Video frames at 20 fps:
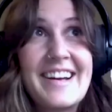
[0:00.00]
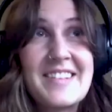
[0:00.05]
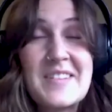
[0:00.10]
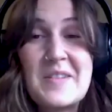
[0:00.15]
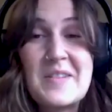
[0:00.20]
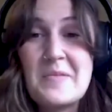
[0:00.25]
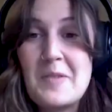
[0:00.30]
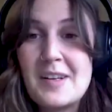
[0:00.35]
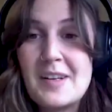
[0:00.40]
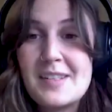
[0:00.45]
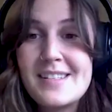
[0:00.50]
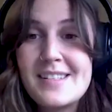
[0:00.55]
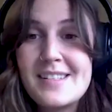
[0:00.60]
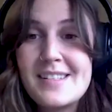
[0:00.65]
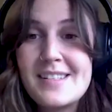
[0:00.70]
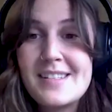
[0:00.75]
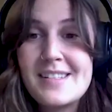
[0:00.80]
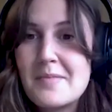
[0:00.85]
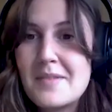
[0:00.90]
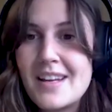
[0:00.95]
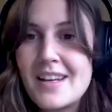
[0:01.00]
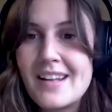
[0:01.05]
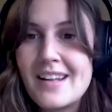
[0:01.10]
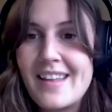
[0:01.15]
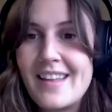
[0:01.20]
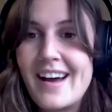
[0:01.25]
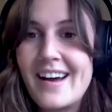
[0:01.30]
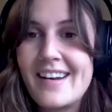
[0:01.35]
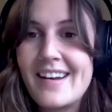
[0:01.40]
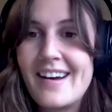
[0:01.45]
Yeah, so it wasn't
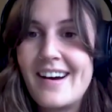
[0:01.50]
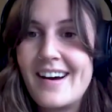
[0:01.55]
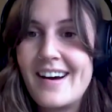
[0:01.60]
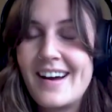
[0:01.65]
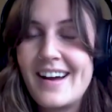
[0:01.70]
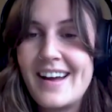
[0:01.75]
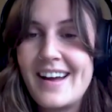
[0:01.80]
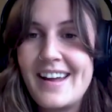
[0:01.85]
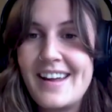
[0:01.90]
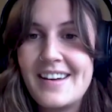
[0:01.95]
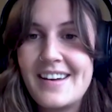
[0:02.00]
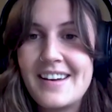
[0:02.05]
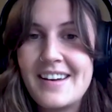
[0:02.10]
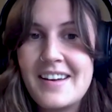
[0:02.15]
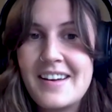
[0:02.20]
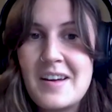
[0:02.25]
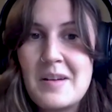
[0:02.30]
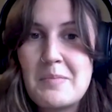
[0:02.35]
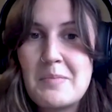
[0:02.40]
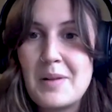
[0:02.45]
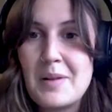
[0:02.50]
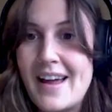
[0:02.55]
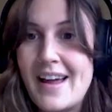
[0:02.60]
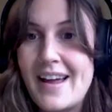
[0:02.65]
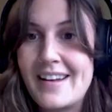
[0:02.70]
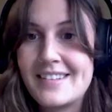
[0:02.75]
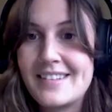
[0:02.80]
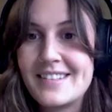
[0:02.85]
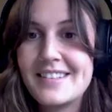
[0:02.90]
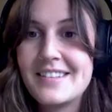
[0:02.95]
something that I
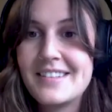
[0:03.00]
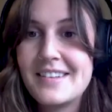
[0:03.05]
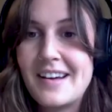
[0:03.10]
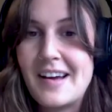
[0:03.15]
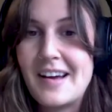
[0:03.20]
planned.